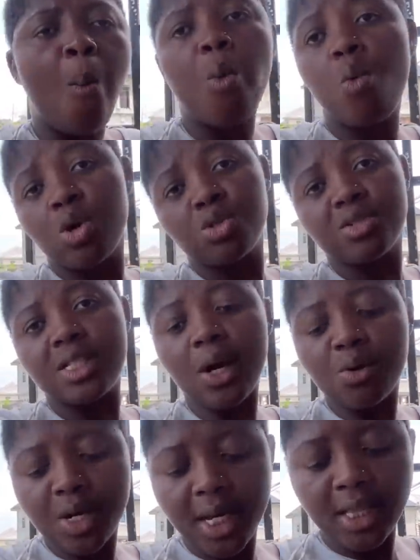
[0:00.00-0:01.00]
we want to
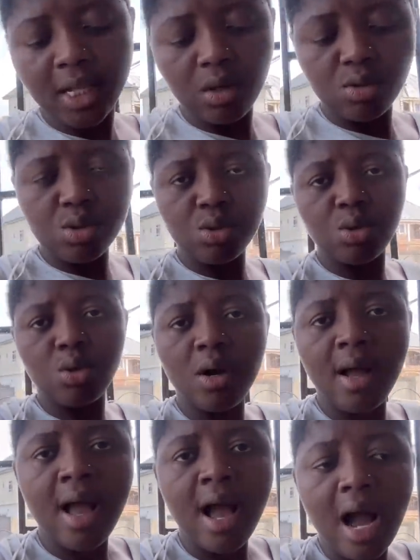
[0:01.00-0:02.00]
start cooking now, so
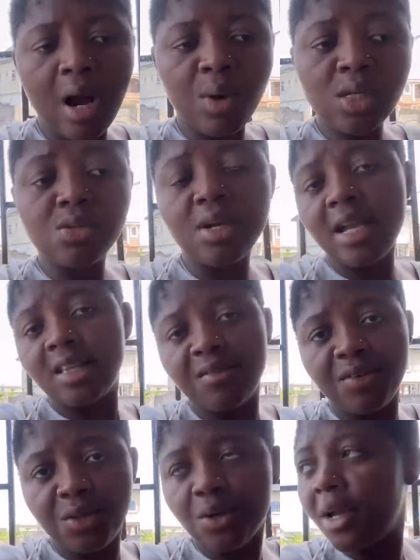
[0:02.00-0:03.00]
I want to end the
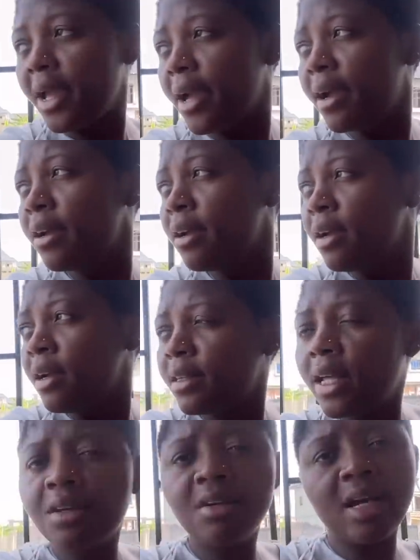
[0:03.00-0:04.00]
video here.
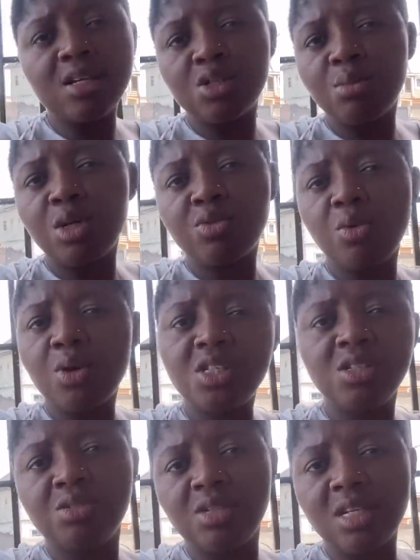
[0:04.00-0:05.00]
Thank you guys so much for
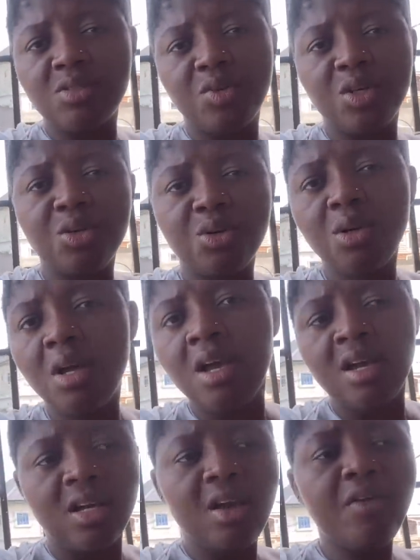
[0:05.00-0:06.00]
watching today's video.
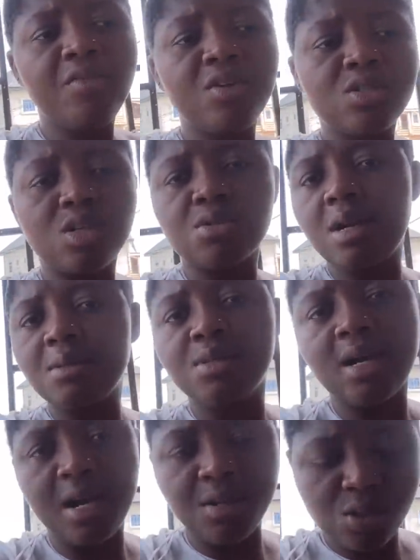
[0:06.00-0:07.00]
If you've not subscribed
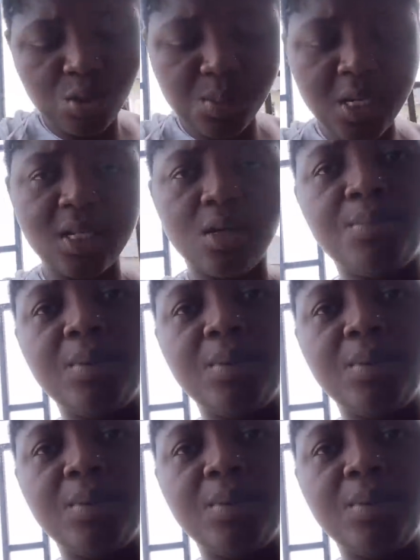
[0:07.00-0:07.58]
to our YouTube channel,